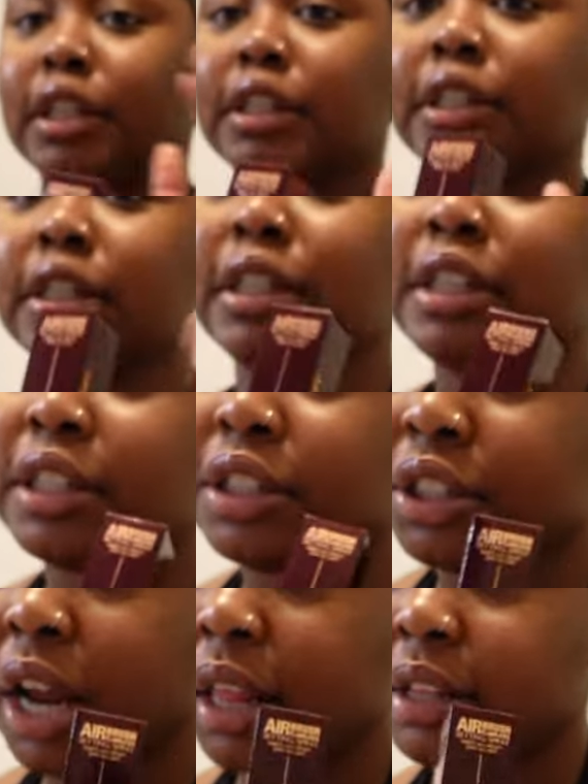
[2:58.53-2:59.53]
the
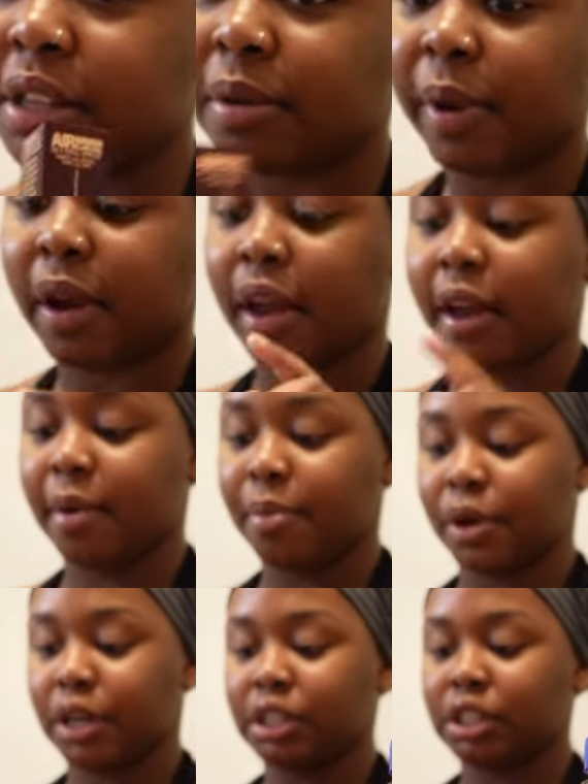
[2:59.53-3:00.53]
charlotte tilbury
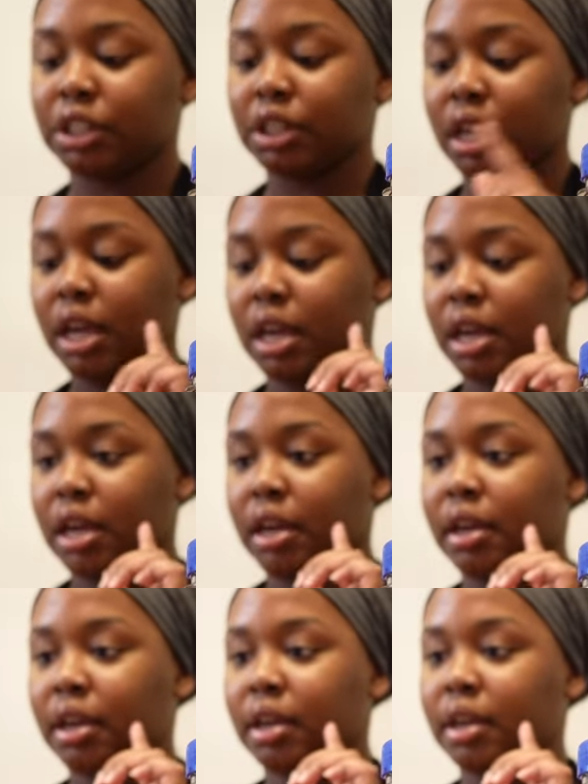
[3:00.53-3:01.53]
airbrush
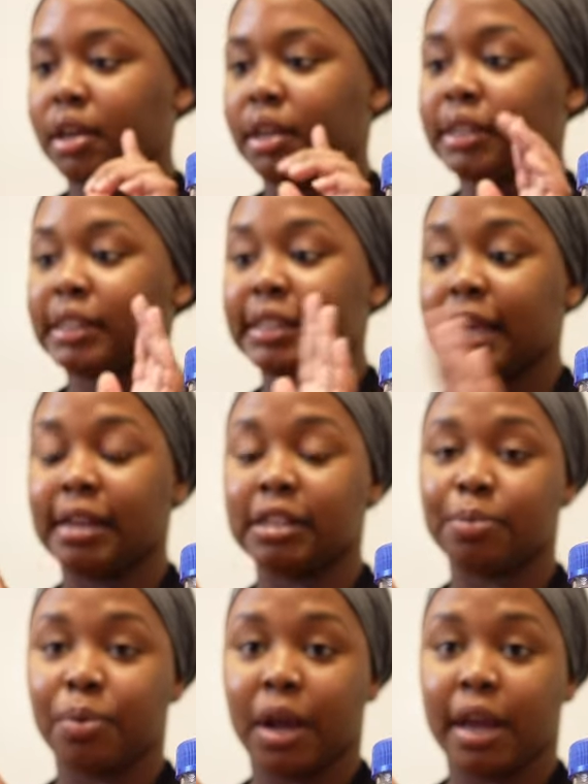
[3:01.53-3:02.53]
setting
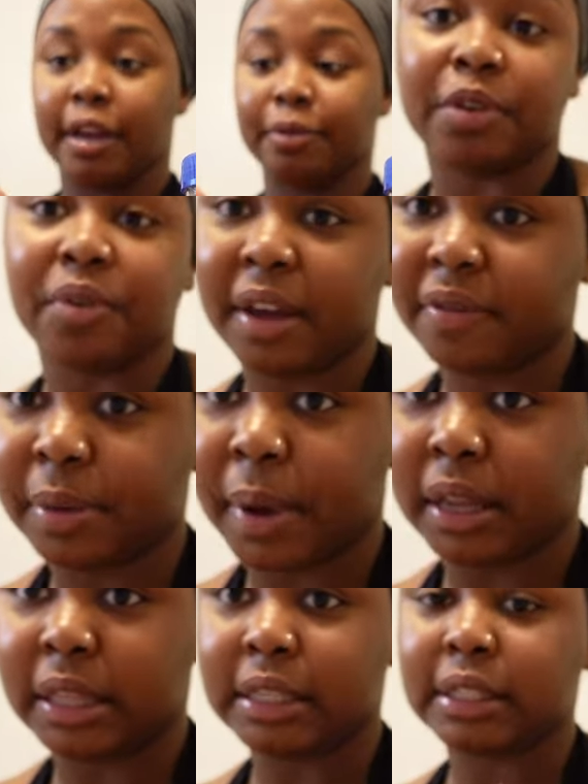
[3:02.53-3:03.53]
spray been raving
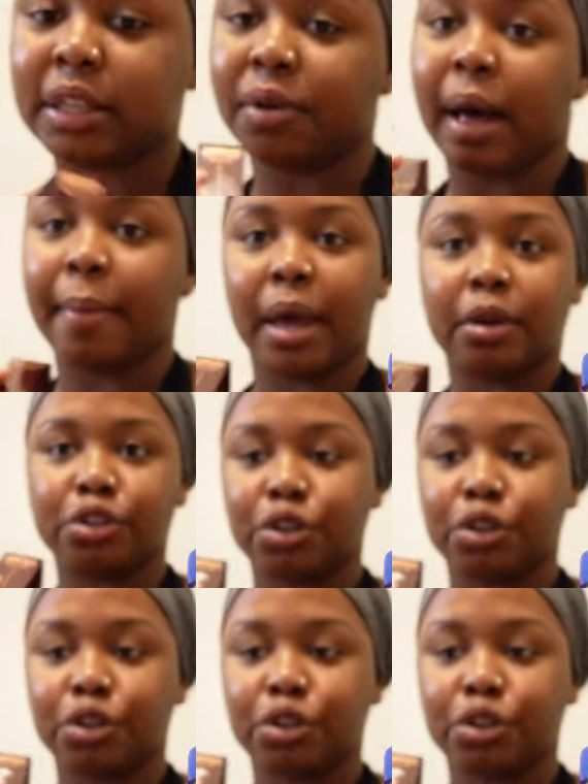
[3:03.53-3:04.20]
about this so i'm about to